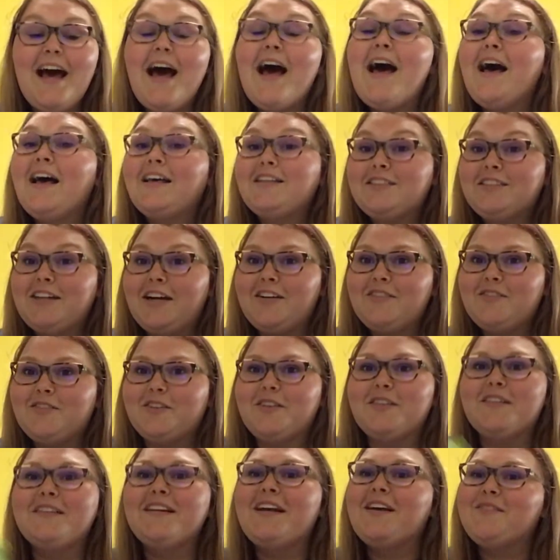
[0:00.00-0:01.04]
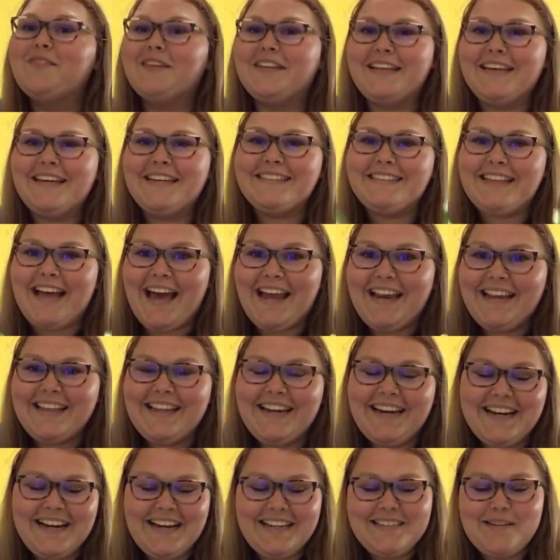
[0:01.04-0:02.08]
star fruit. Really excited that I
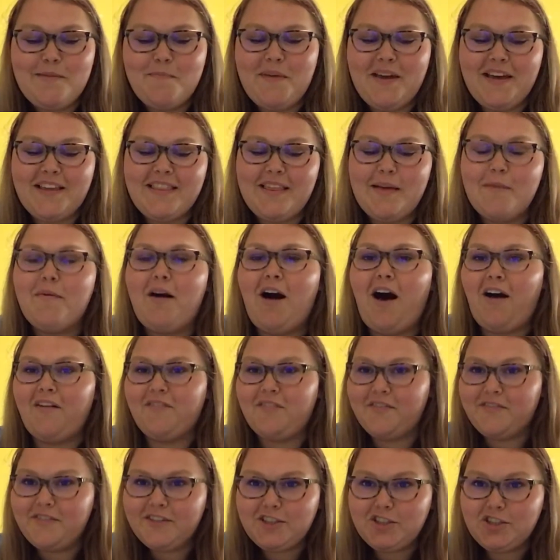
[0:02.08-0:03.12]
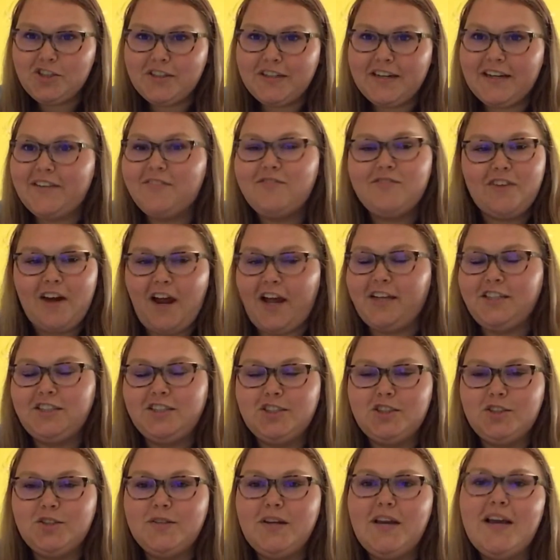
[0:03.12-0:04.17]
got to pick them off of a tree fresh.
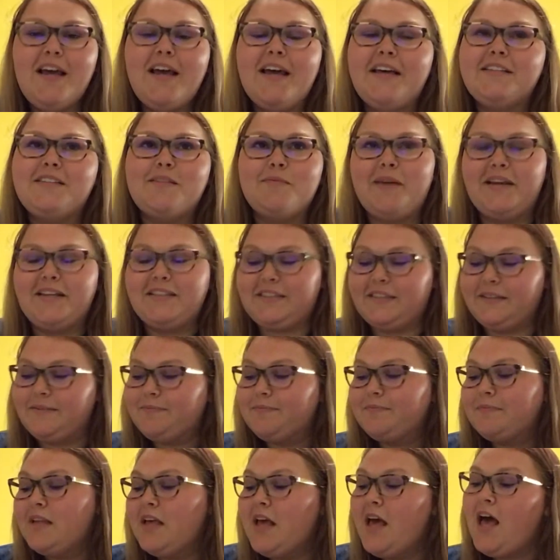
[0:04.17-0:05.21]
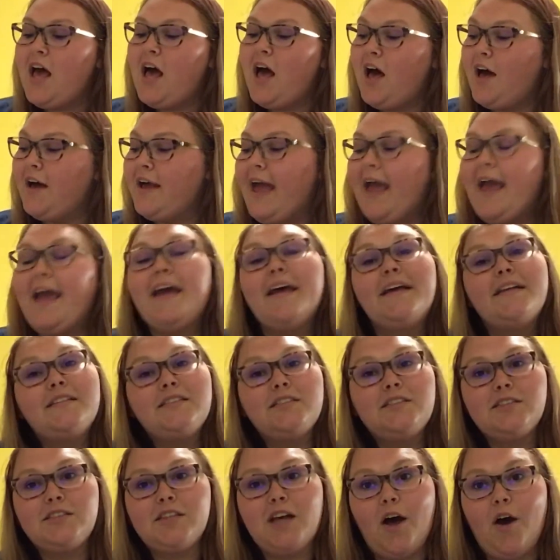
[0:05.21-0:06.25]
It's amazing. Okay, and
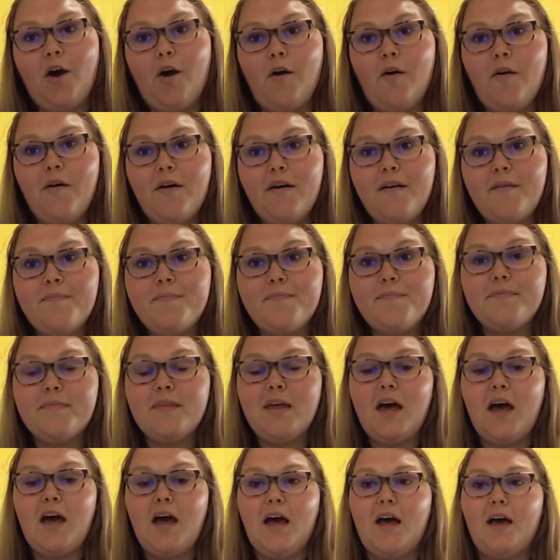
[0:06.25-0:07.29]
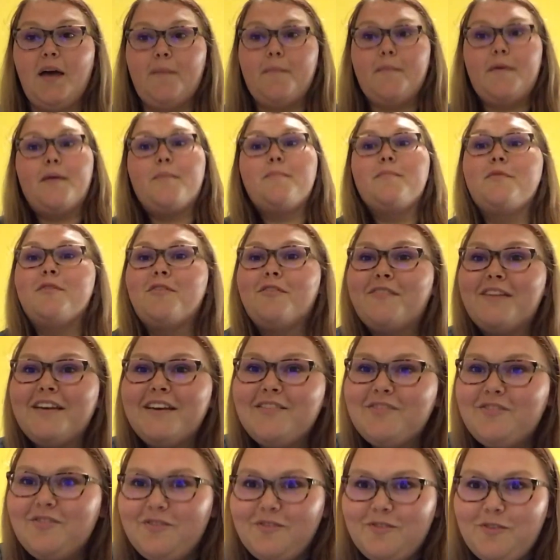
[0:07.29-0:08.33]
so moving
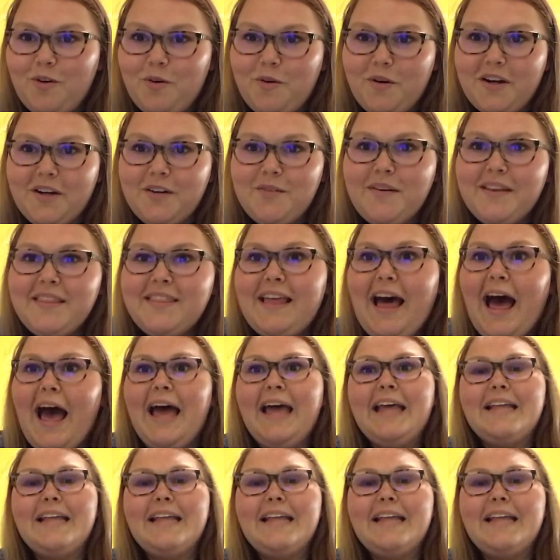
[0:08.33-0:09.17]
forward with that,